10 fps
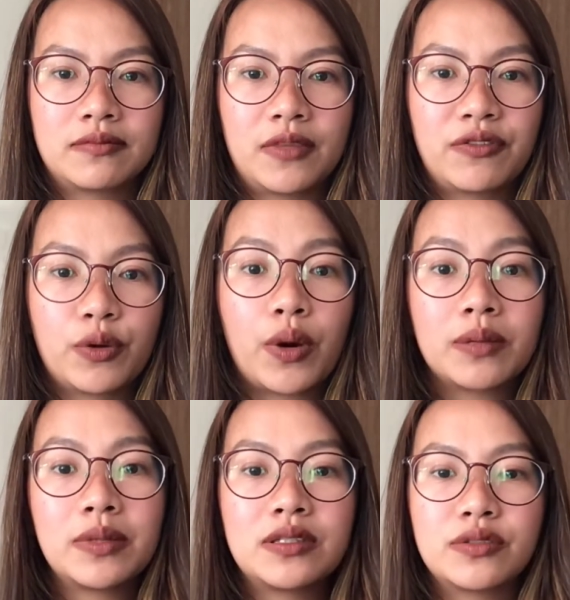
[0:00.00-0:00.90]
if you
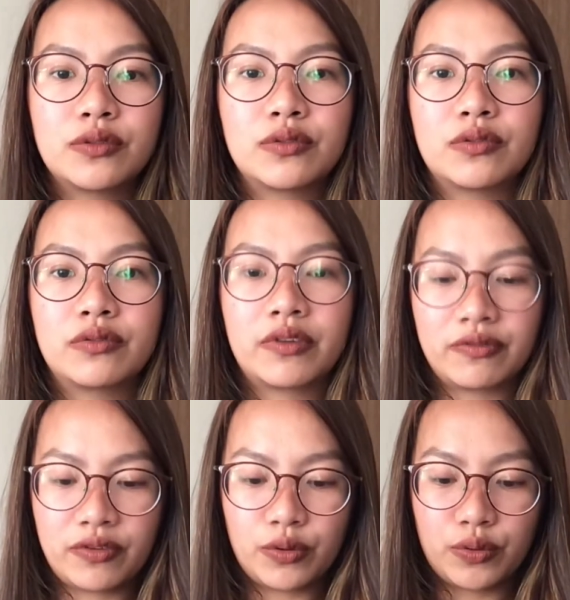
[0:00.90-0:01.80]
want me to
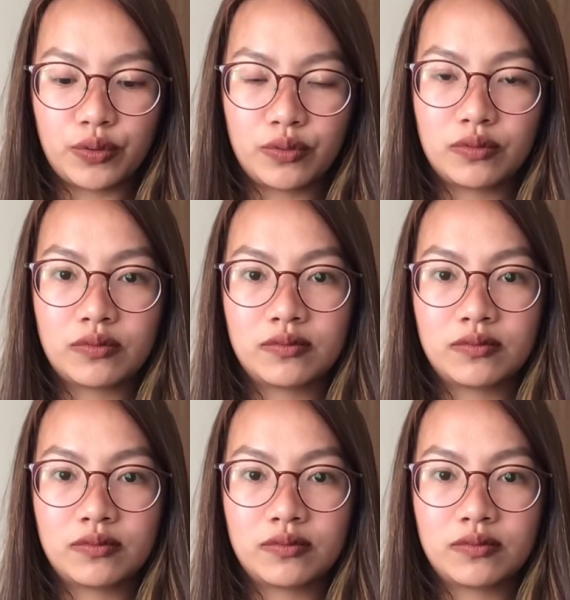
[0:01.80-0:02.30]
review